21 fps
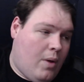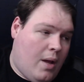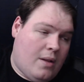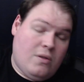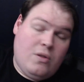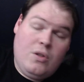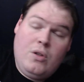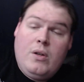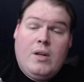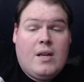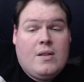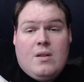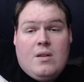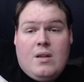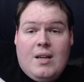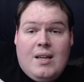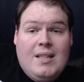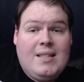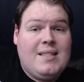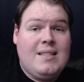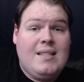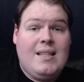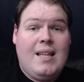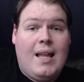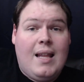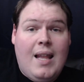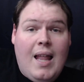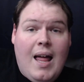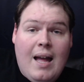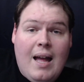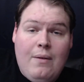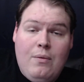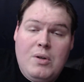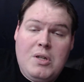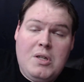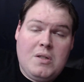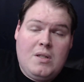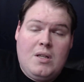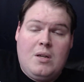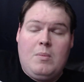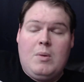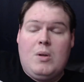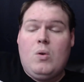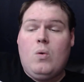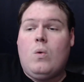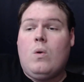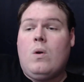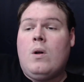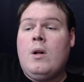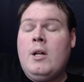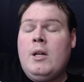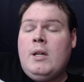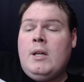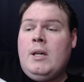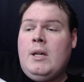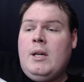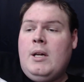And, so you guys are going to get to see that live, which is going to be cool.